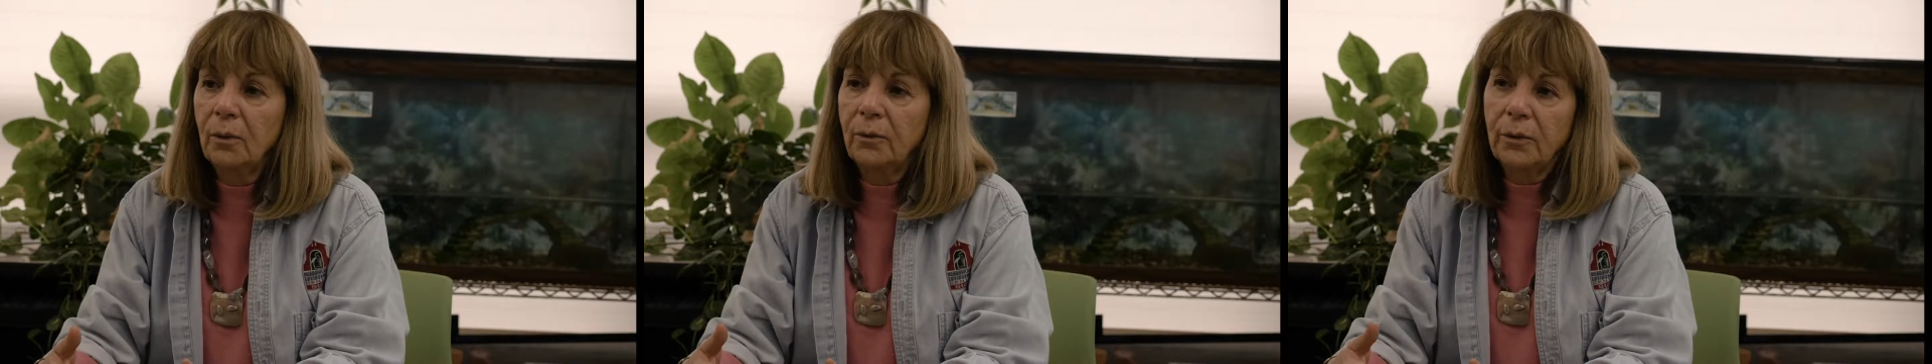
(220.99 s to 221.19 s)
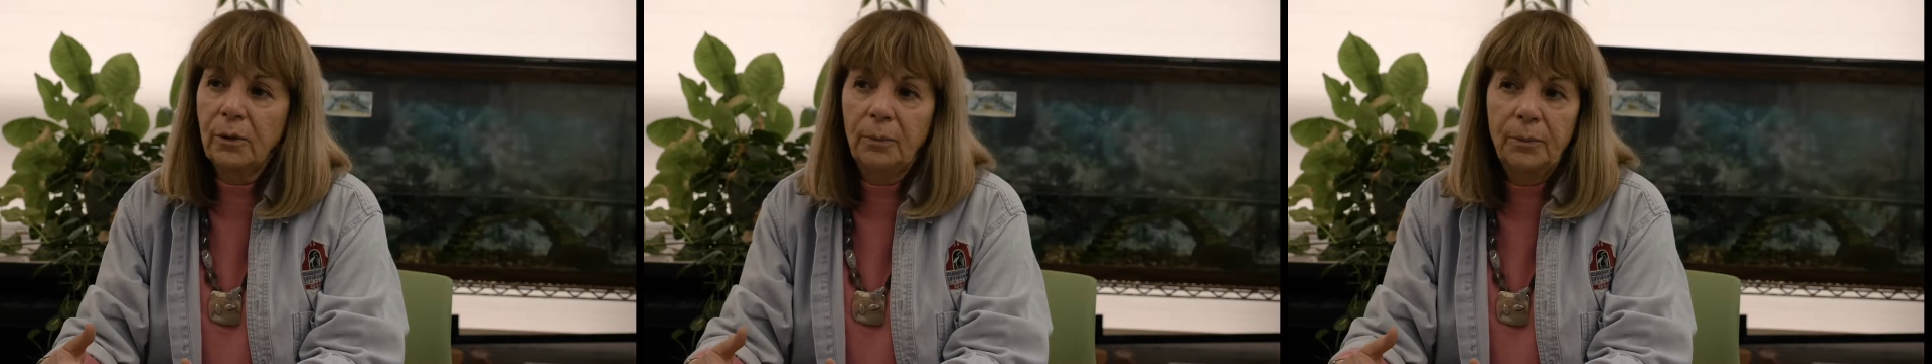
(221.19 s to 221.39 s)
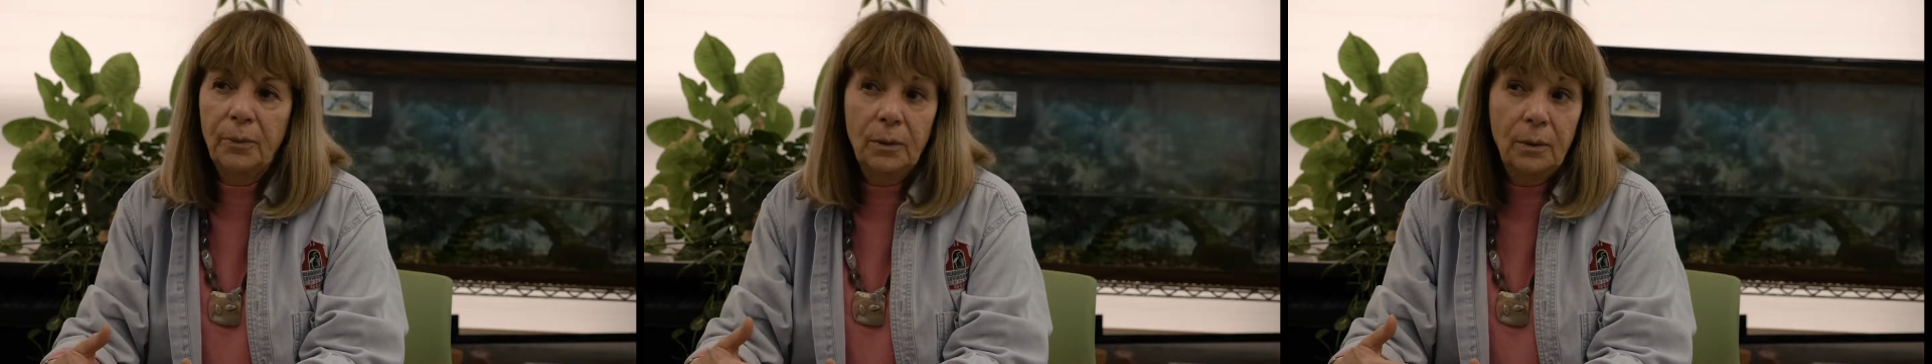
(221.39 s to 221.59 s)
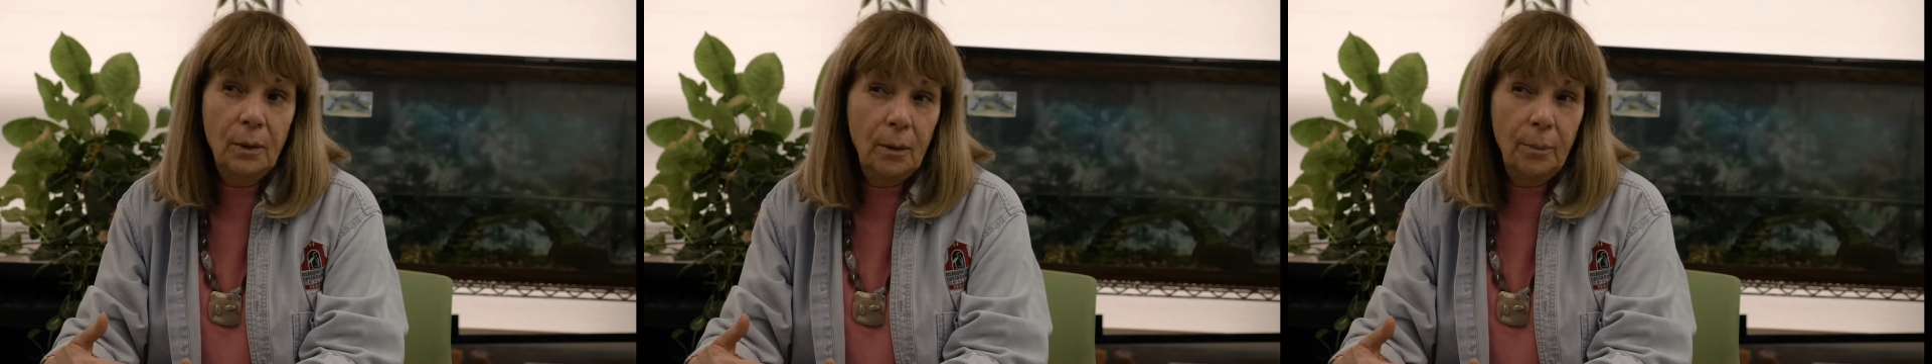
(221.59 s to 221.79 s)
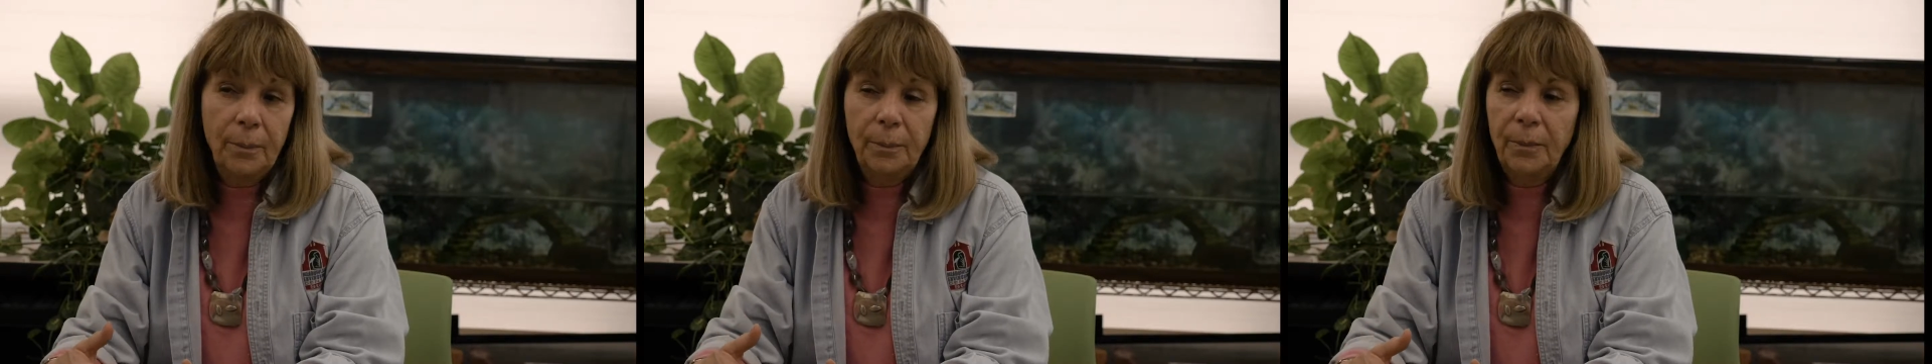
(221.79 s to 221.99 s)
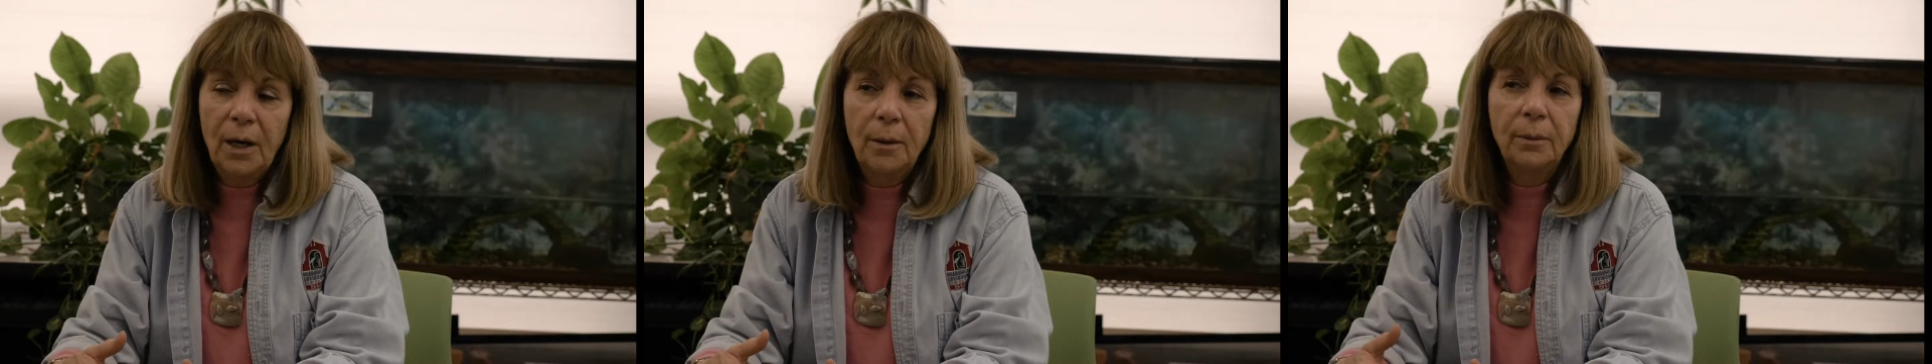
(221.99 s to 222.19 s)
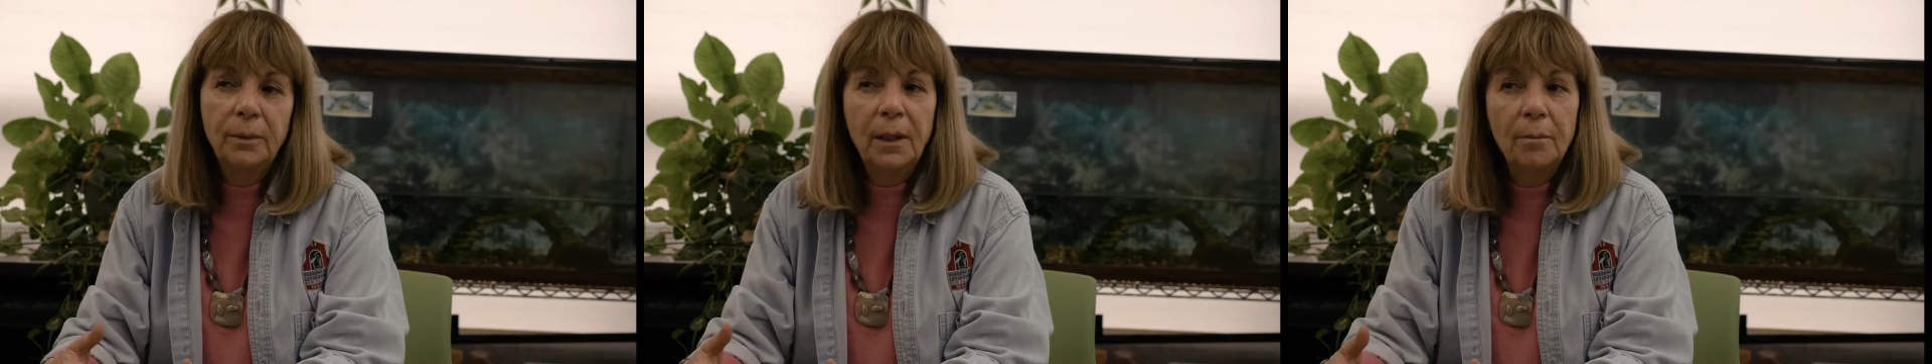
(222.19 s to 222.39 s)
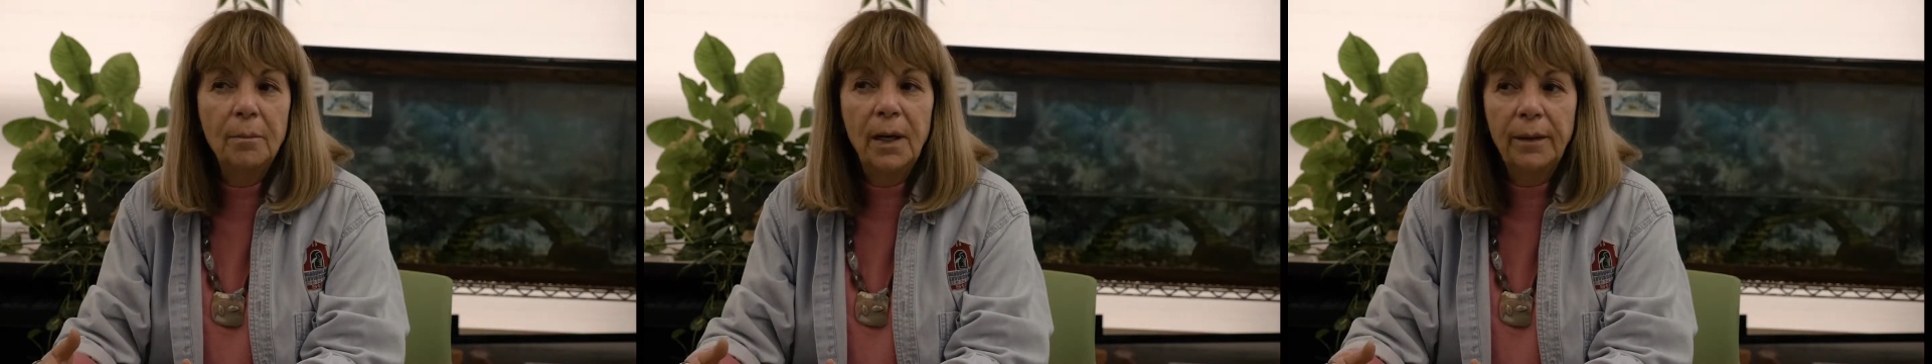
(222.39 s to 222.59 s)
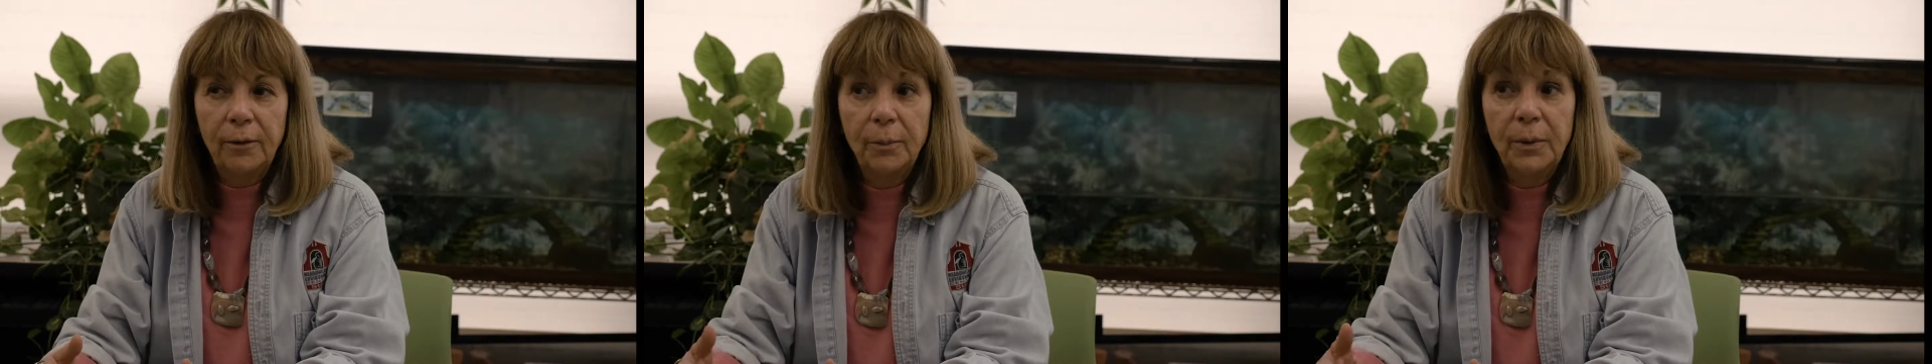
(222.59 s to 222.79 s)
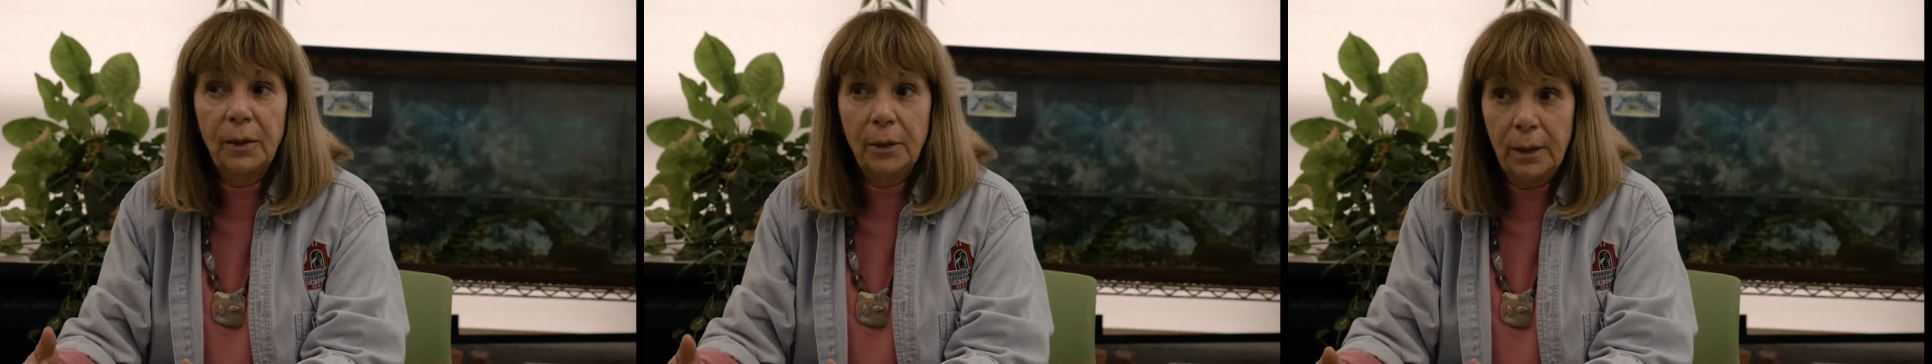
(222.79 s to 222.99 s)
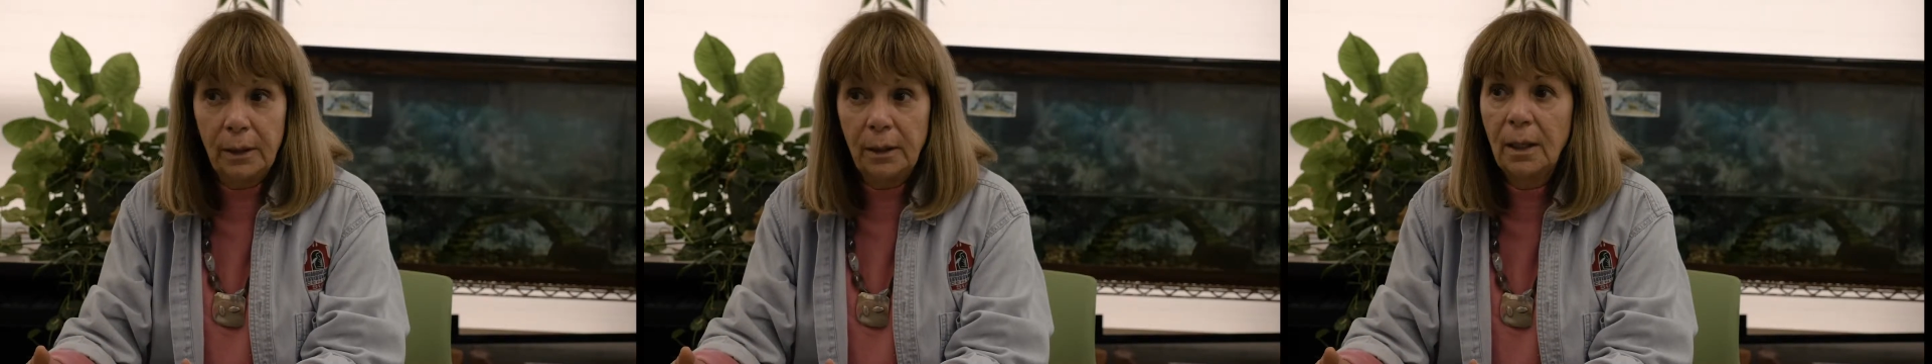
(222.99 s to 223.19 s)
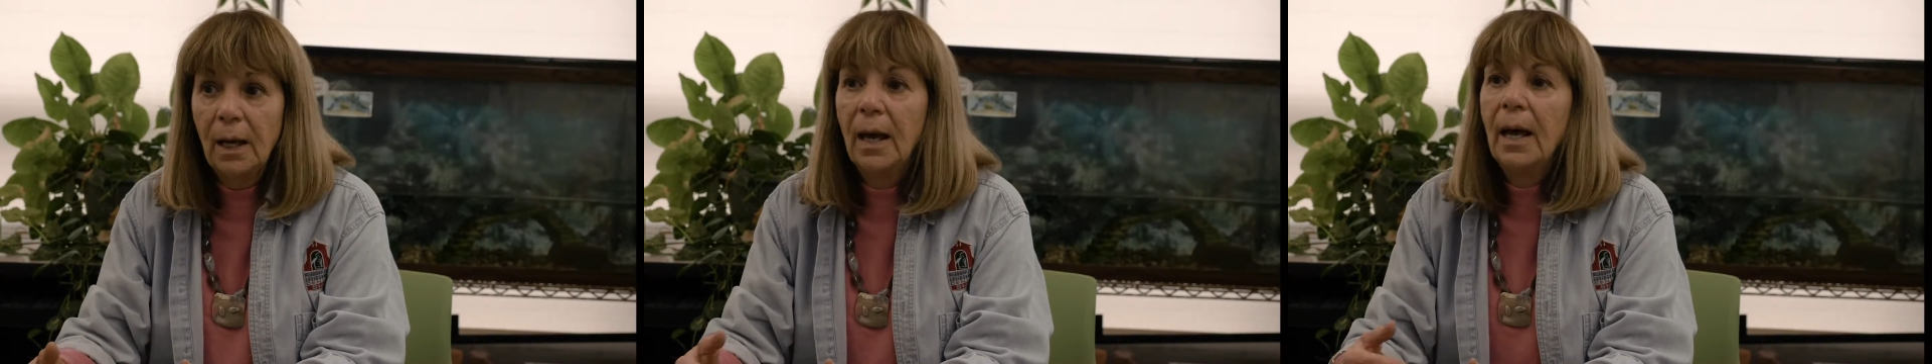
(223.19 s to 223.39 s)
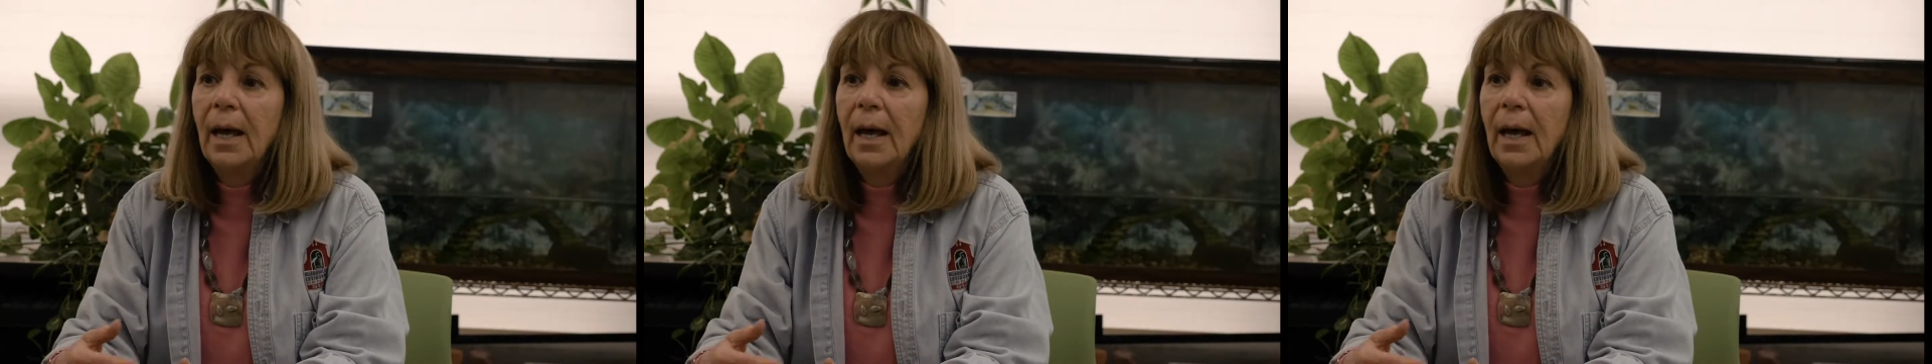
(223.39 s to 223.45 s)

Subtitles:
over probably a month period,